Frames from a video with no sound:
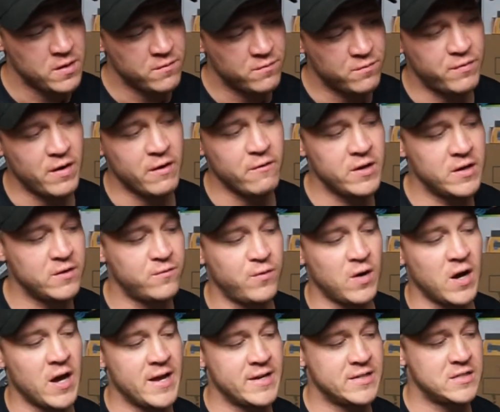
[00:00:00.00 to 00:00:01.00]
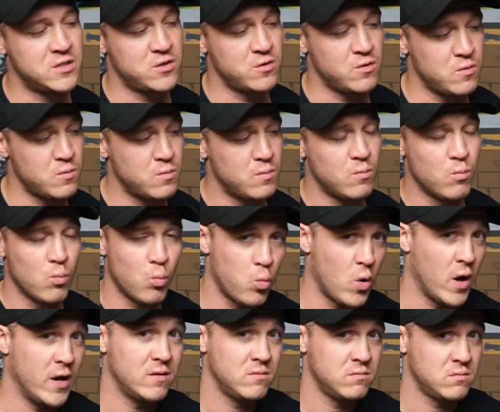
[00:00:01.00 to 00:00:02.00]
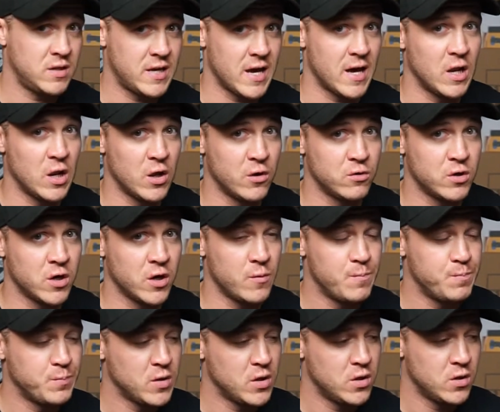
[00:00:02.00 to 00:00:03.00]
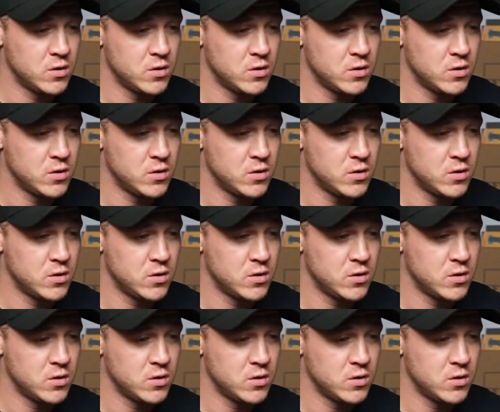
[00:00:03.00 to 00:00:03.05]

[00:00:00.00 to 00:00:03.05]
Very advised to, one, get a logo,